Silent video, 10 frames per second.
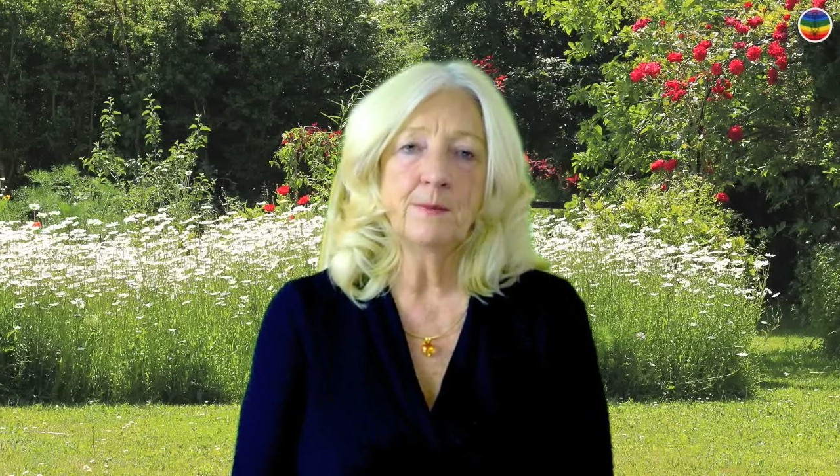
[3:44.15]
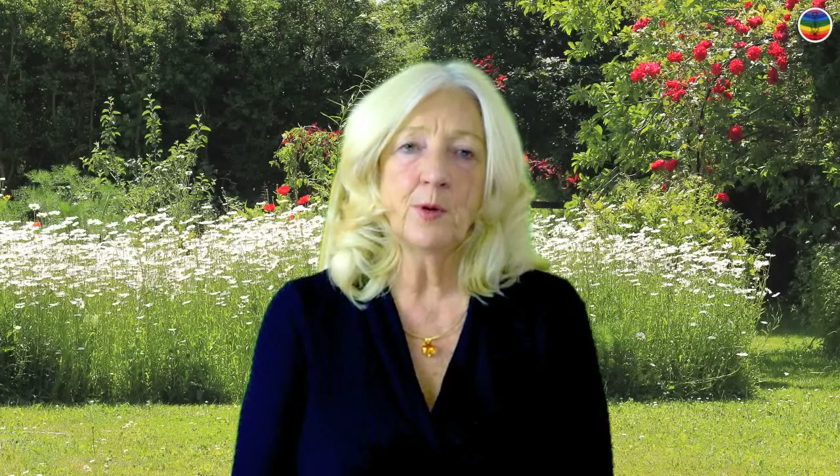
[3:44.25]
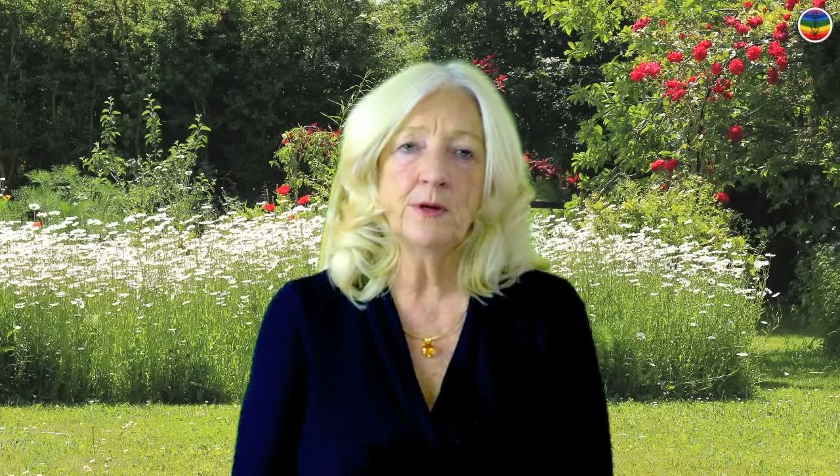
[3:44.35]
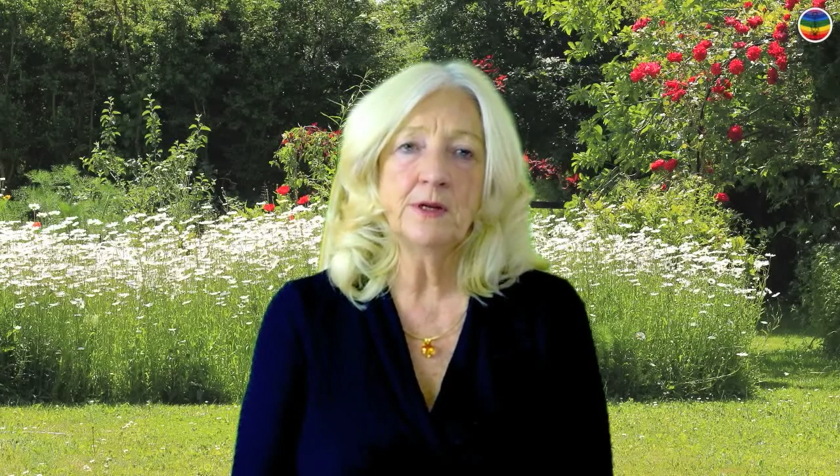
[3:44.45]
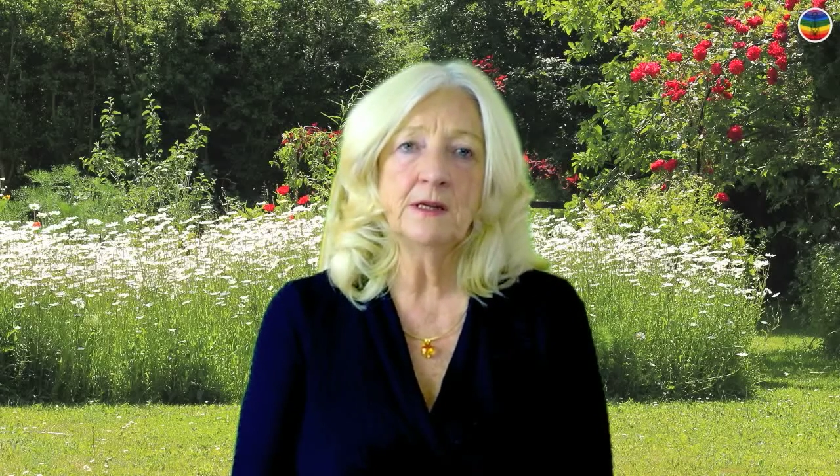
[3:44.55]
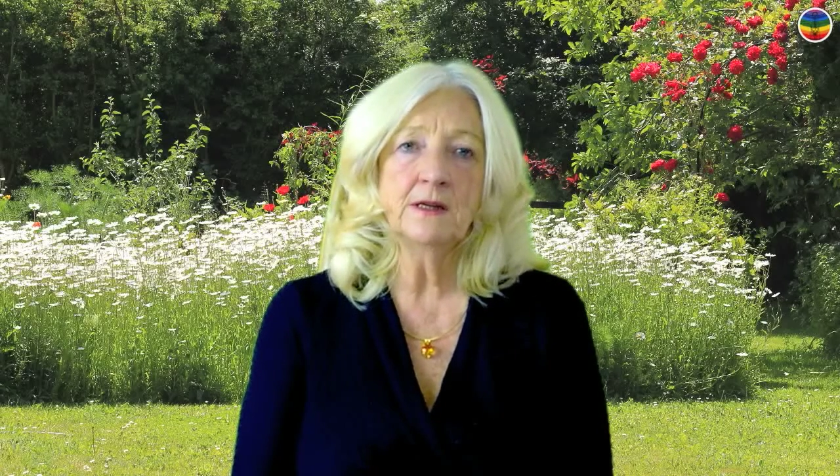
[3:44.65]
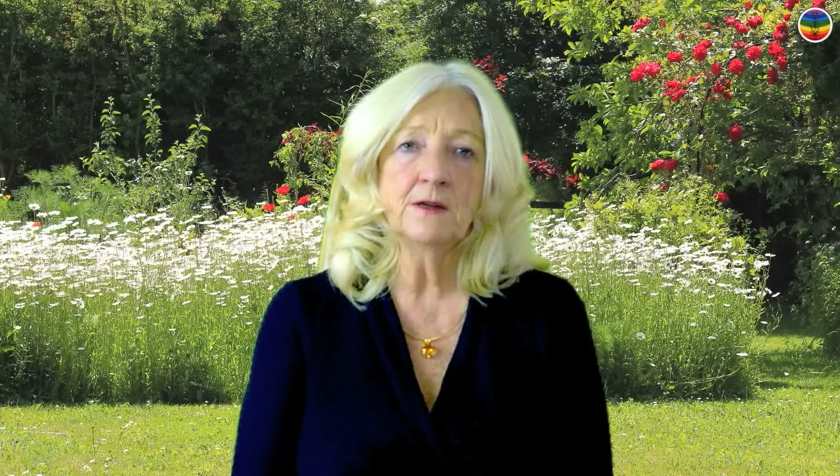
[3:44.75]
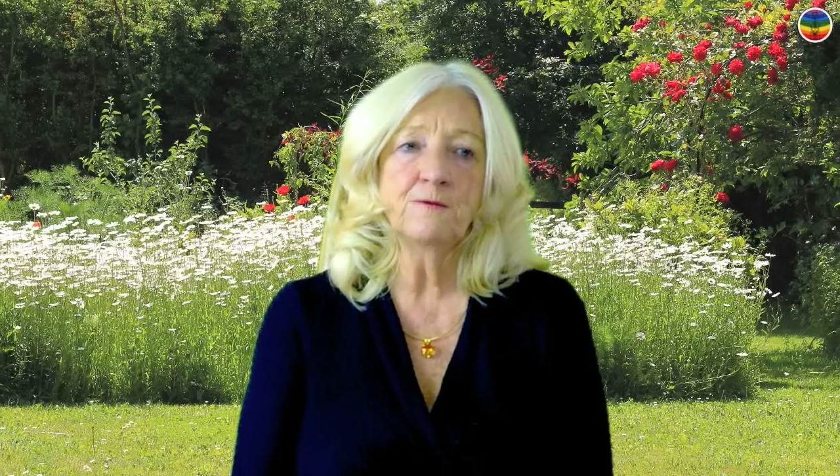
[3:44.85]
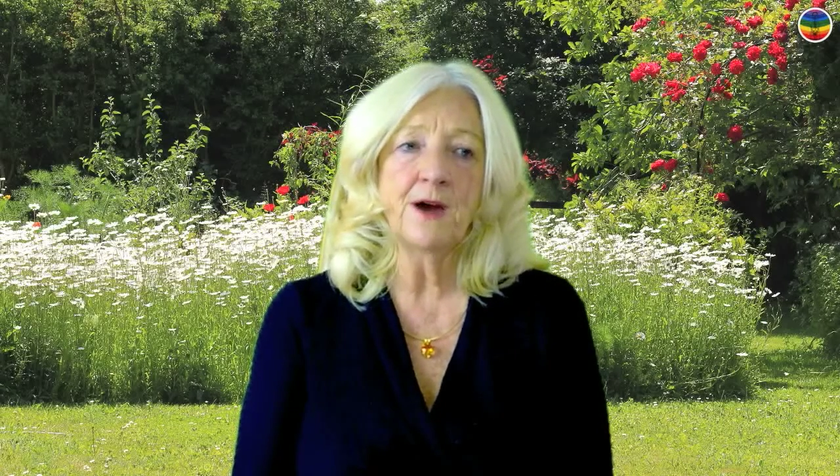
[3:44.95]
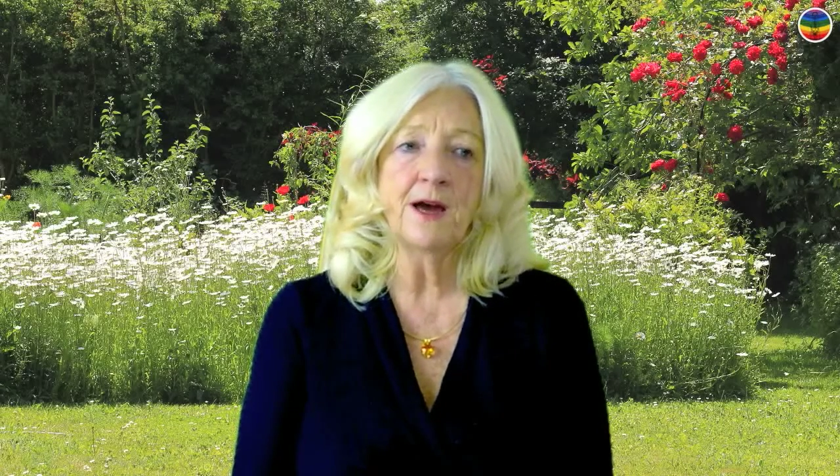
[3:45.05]
pointing to
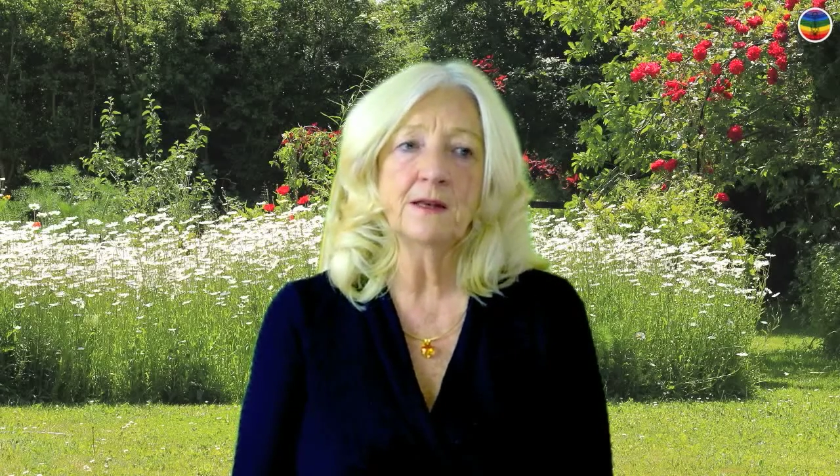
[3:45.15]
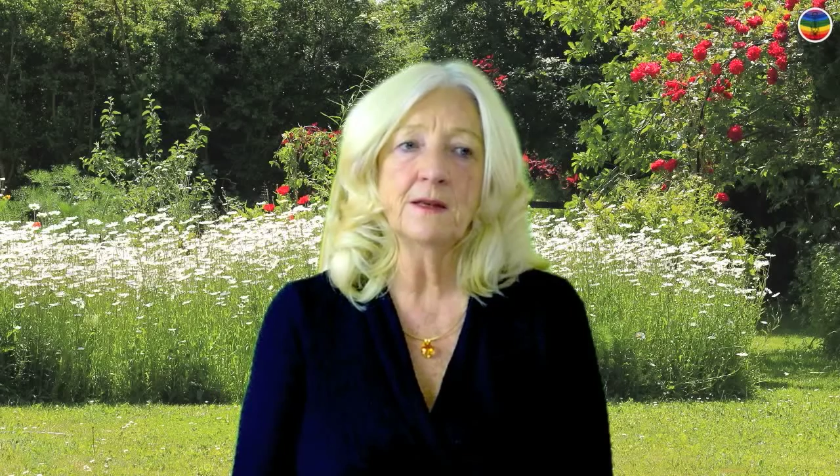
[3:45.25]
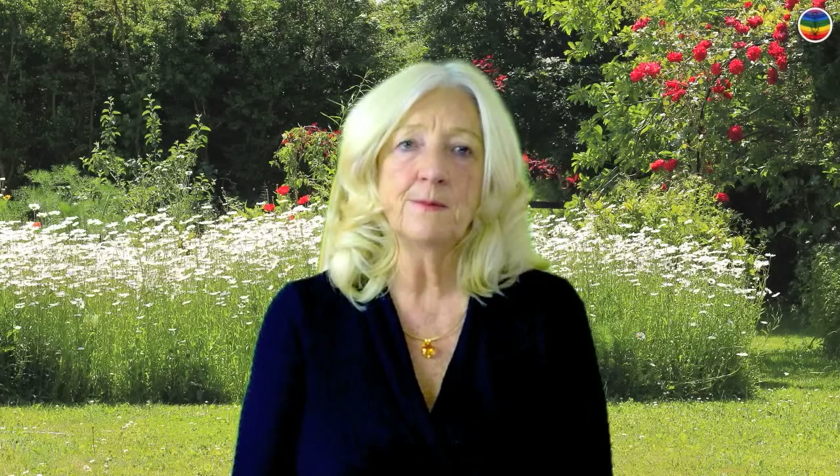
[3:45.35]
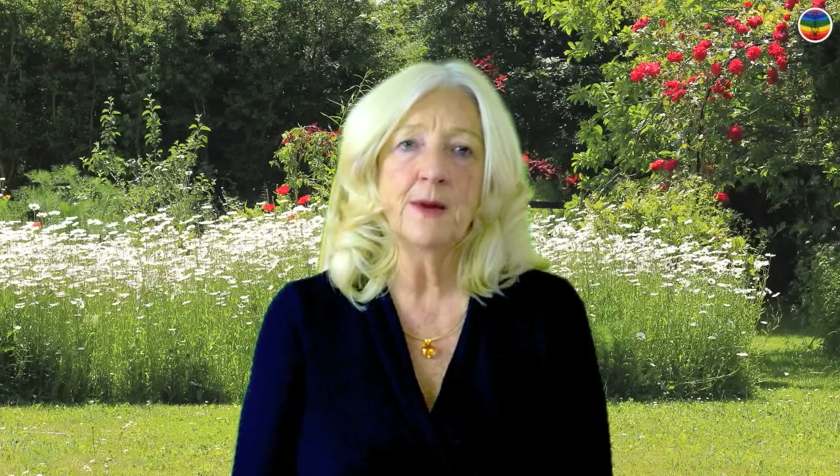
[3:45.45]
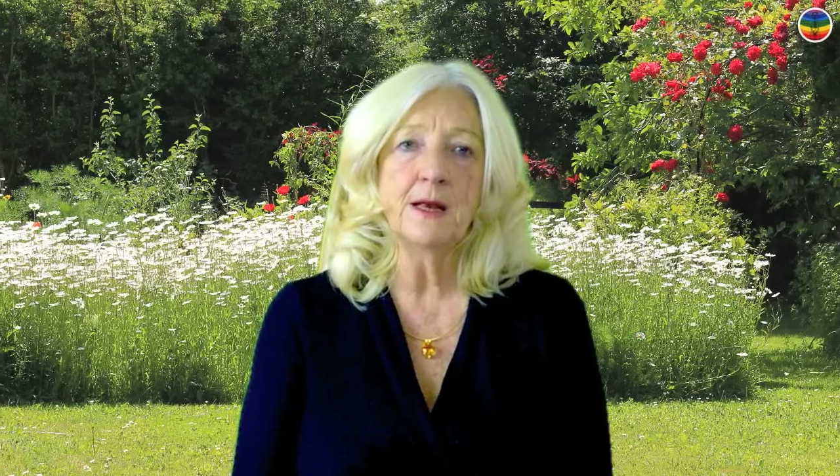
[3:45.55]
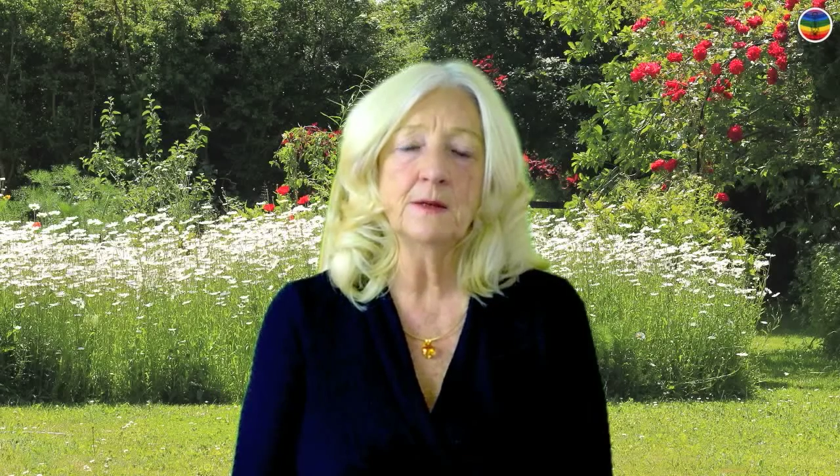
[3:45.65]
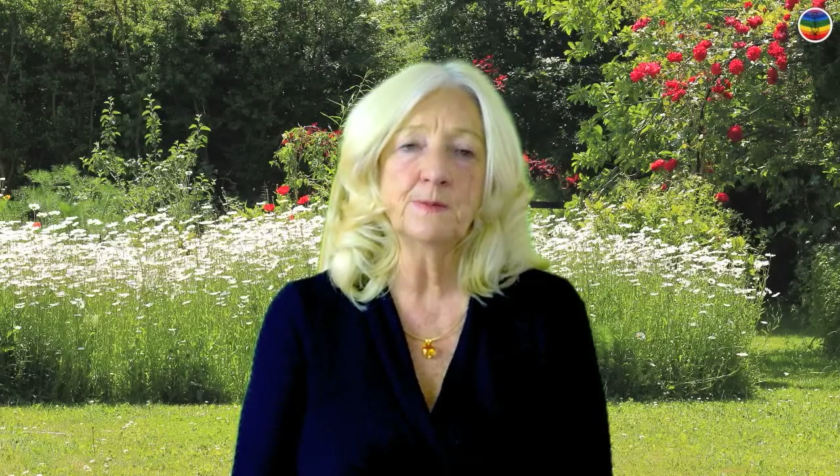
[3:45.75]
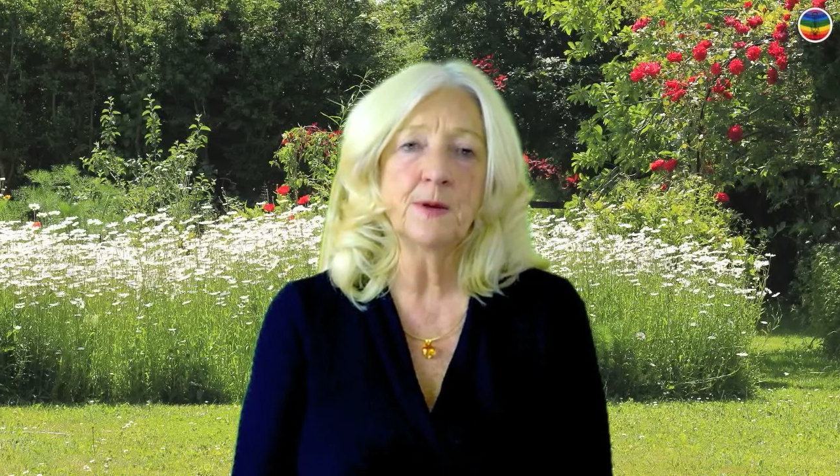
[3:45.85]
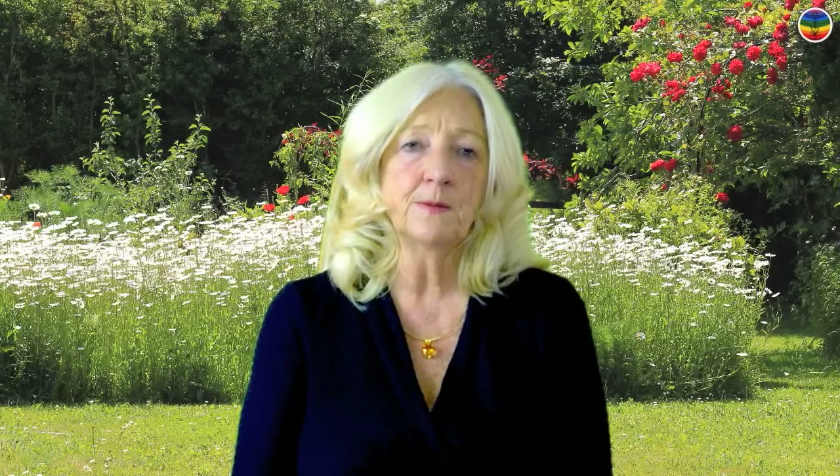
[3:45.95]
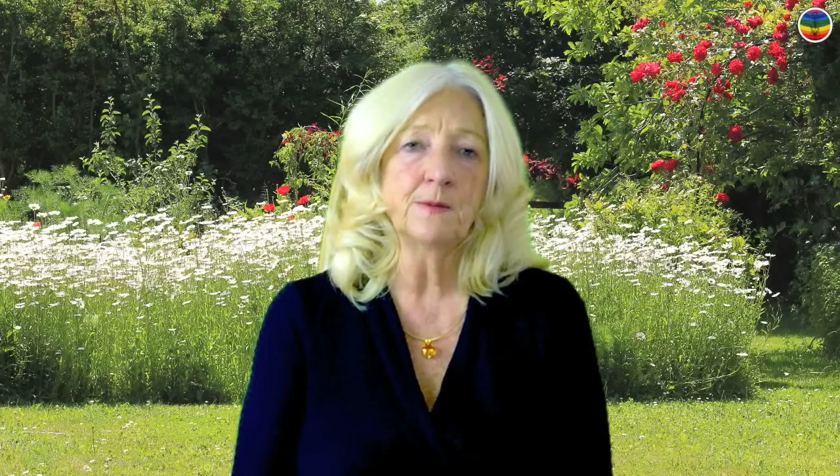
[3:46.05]
the fact that the male
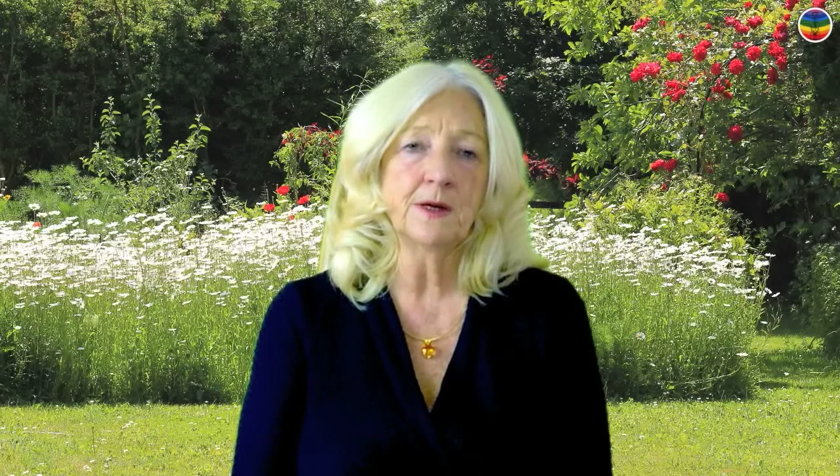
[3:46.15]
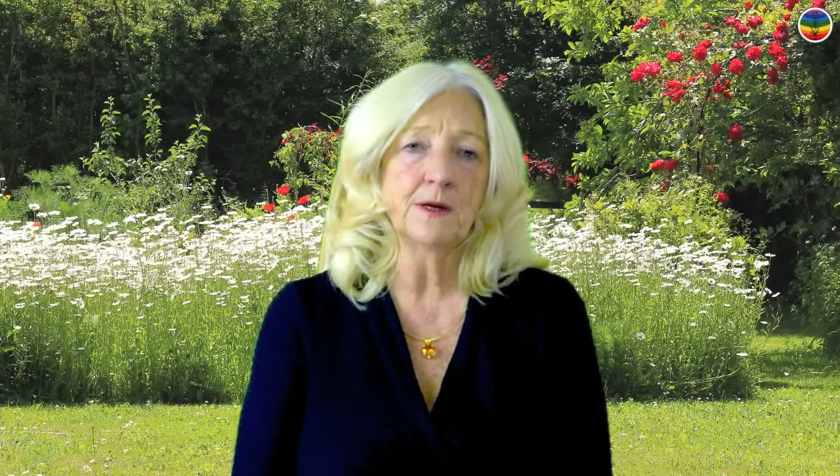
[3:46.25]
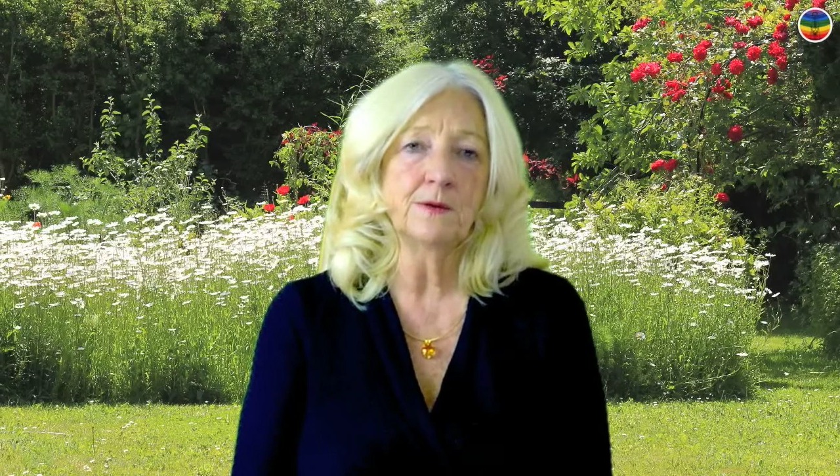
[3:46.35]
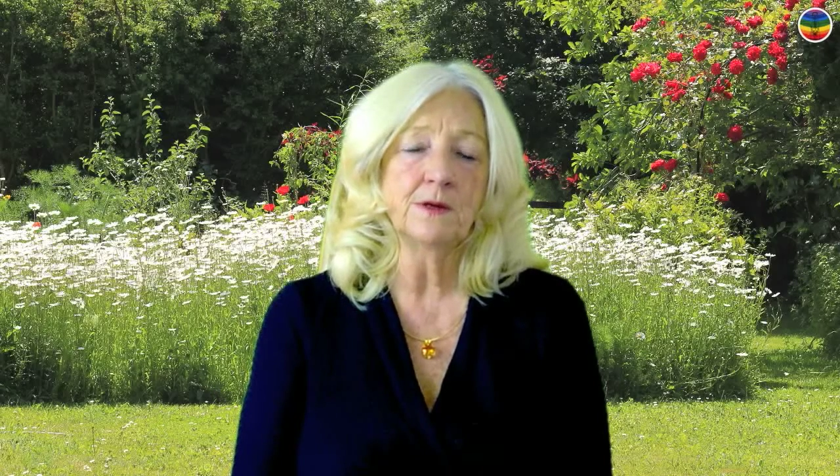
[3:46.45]
sperm count